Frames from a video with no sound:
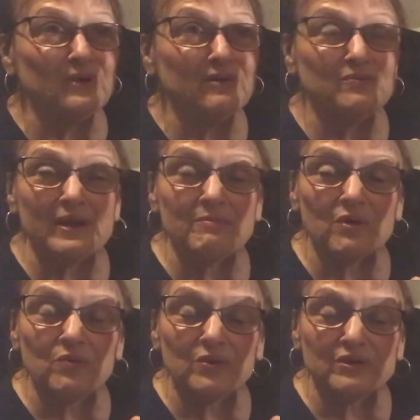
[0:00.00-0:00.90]

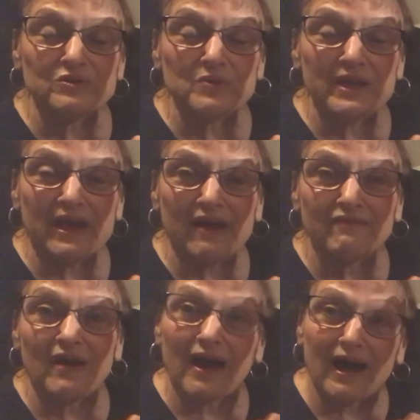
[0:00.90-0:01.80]
rainbow words, we
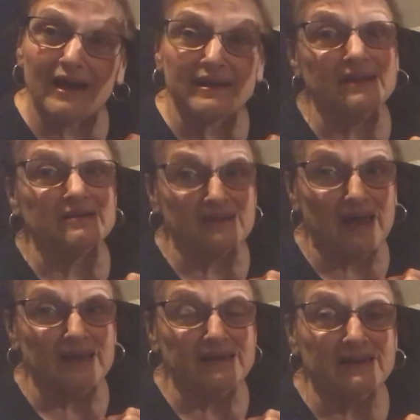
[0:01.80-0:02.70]
have I and
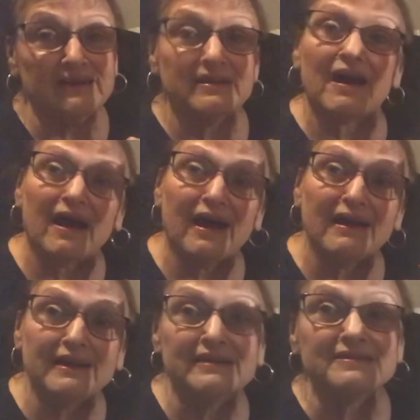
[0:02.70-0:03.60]
like, and I
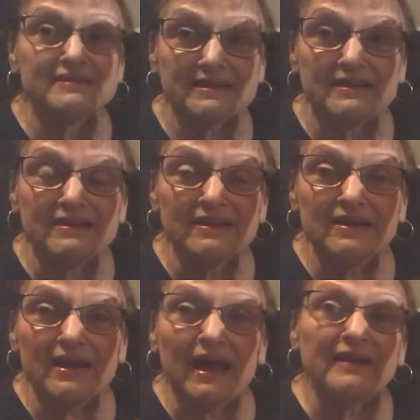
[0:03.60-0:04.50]
and see,
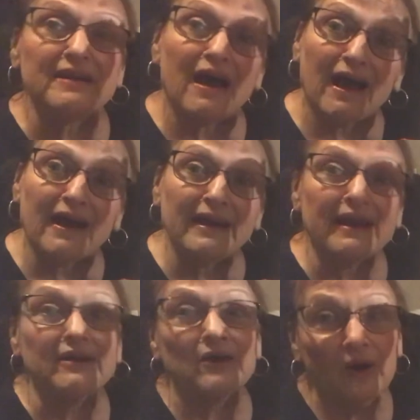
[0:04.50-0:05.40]
and I
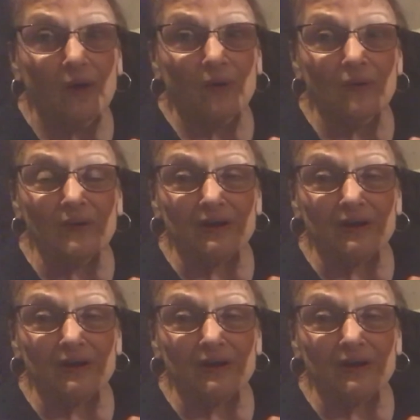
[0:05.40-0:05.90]
and go.